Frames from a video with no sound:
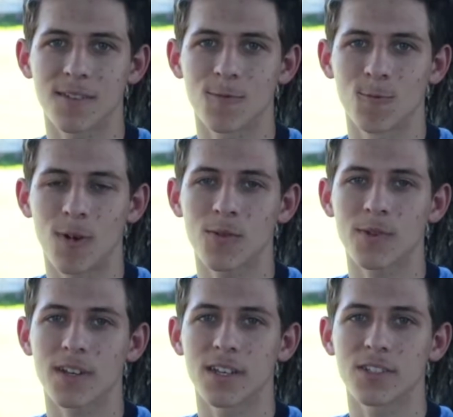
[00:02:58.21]
what we
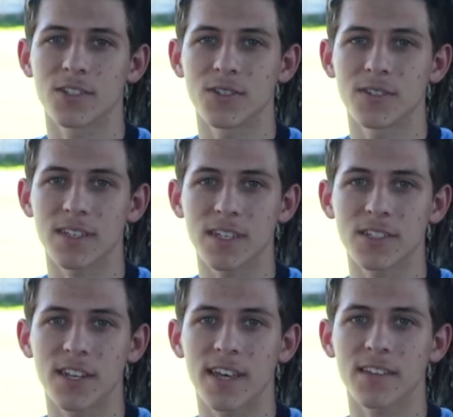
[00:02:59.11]
were going to shoot
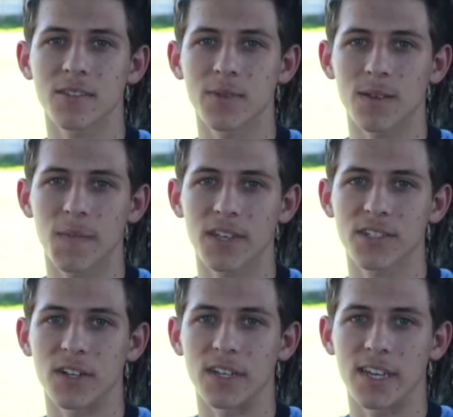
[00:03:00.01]
each day so we can make
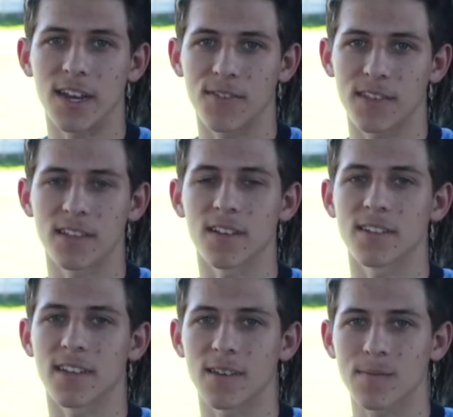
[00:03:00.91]
sure and get everything done
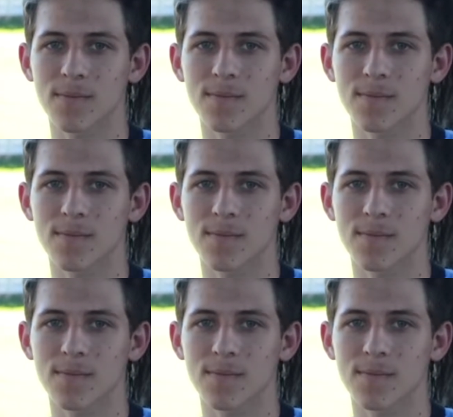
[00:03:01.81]
in time.